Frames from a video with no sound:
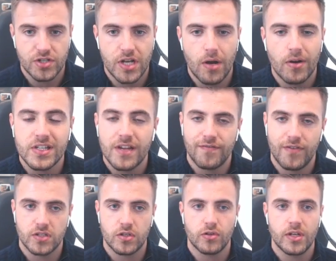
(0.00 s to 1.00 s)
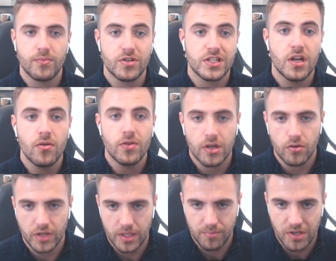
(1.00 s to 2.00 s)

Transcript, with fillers: Now, I say first goalkeeper, it's the only goalkeeper.